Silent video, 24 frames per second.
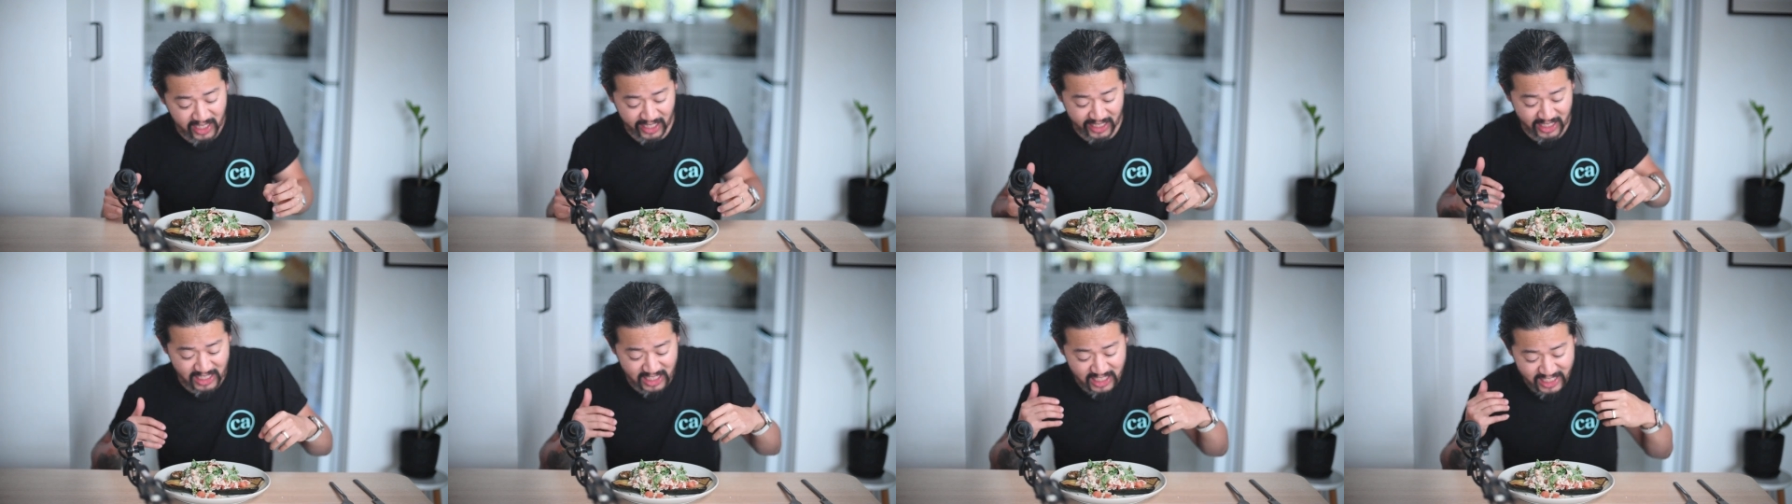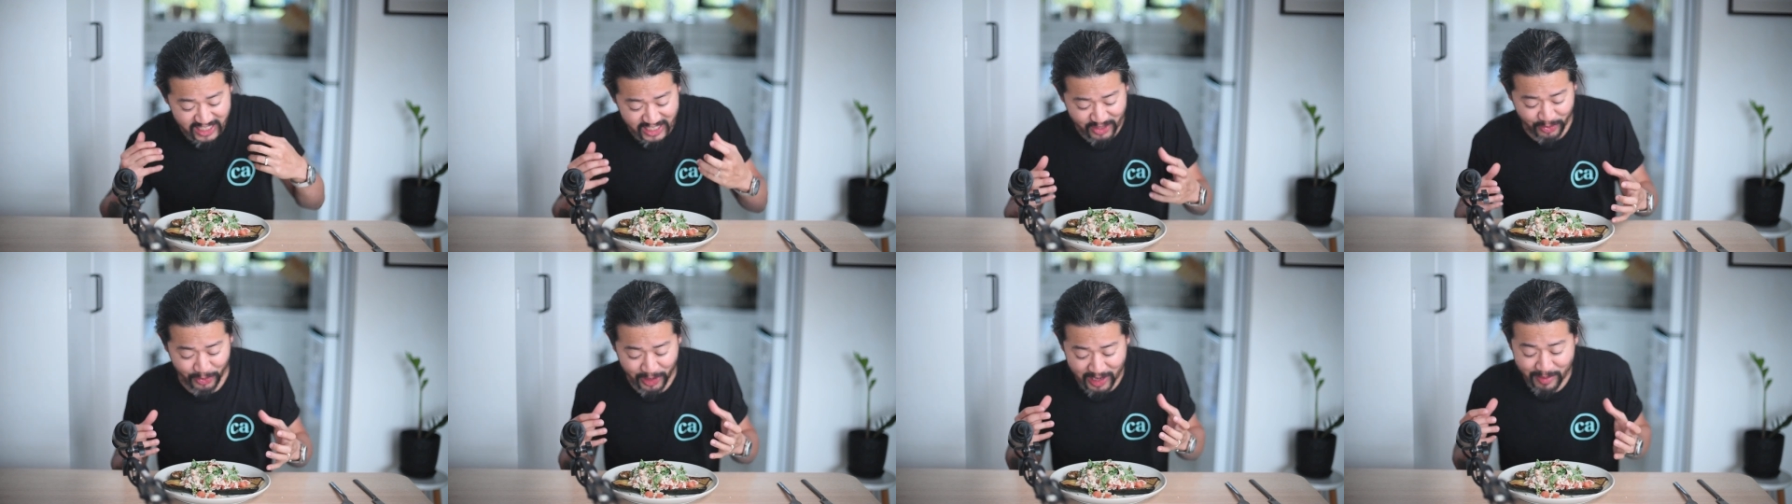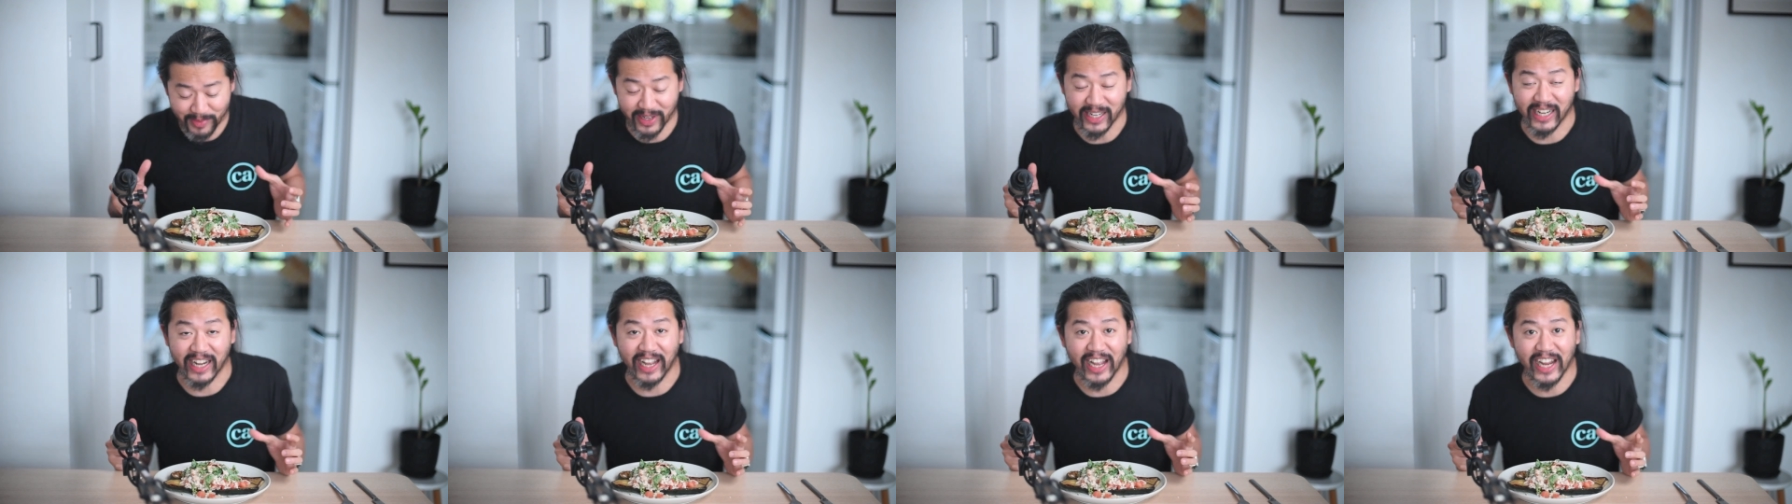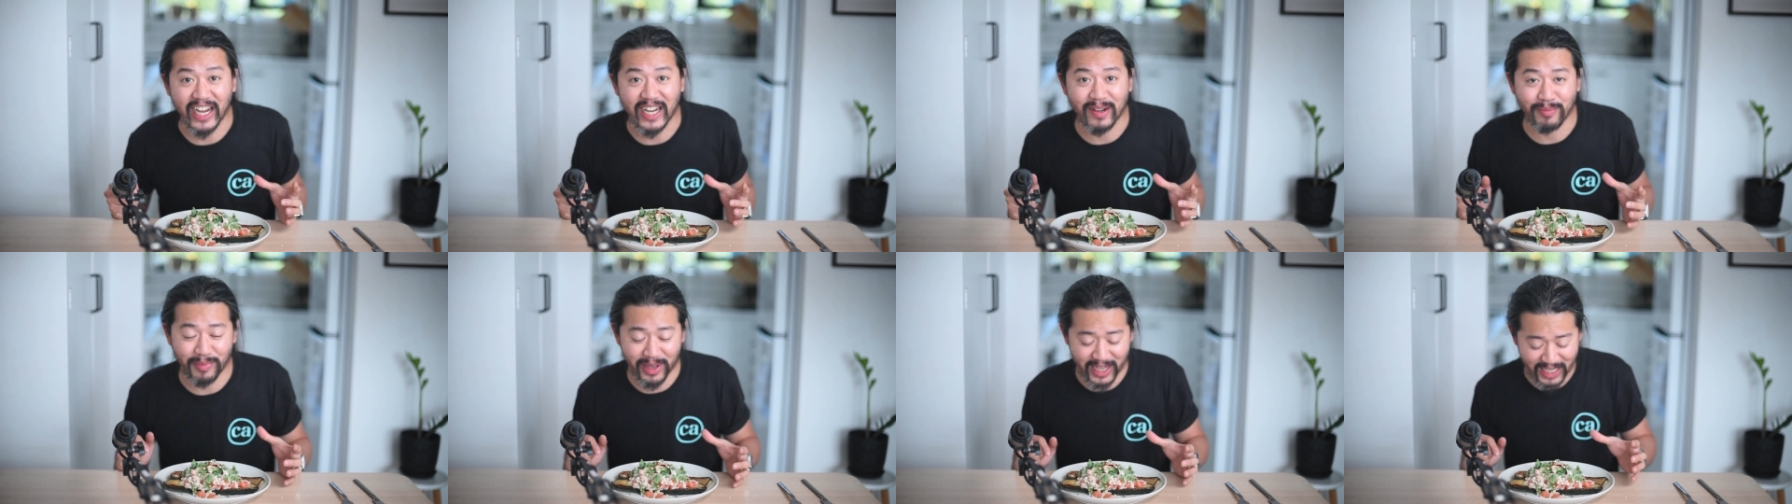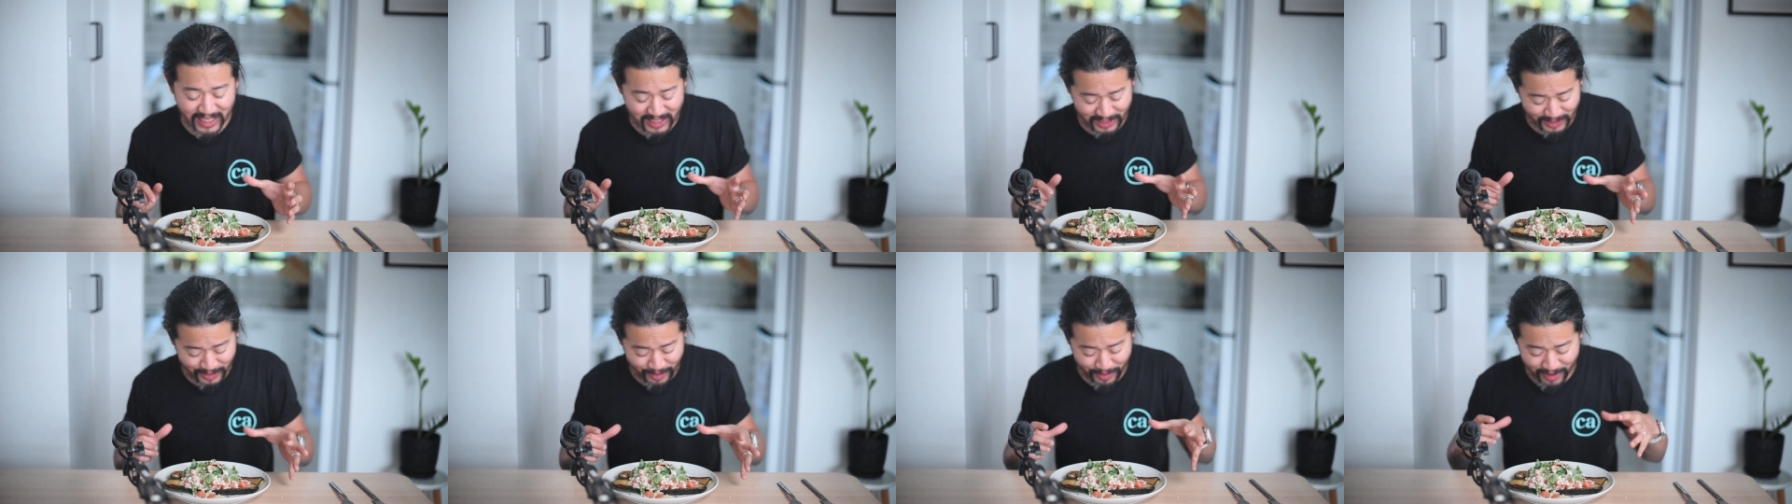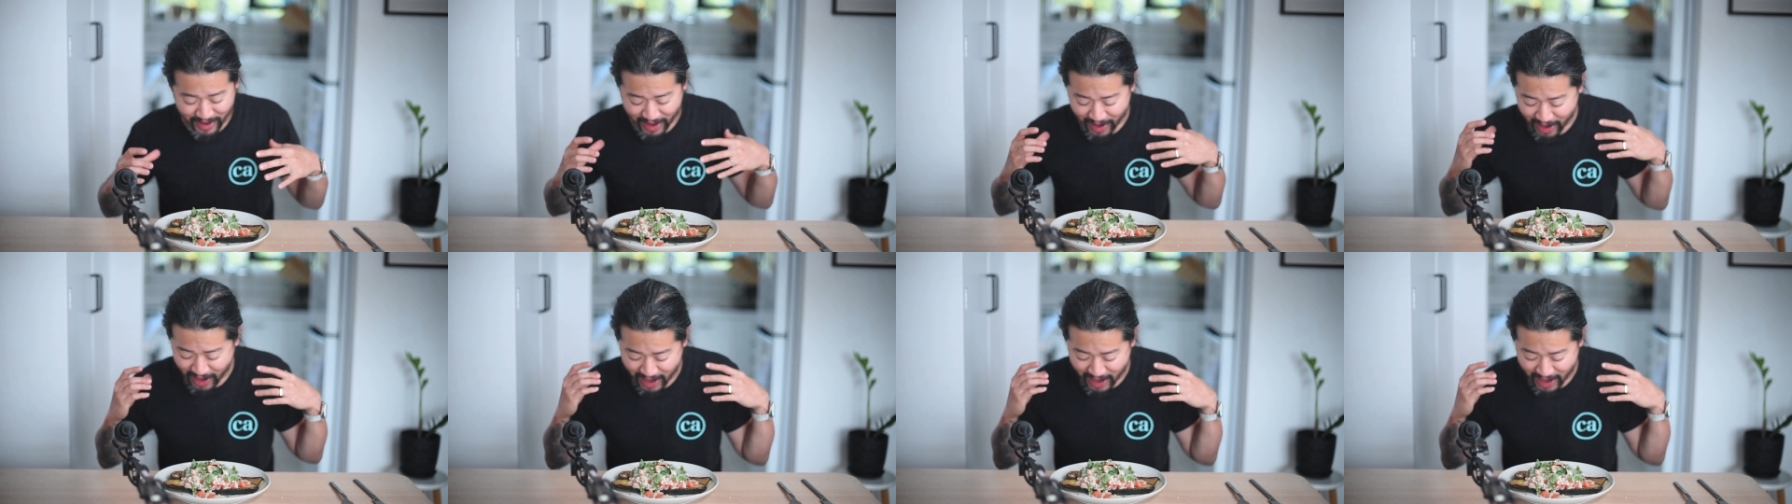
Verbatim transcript: It's screaming eat me, so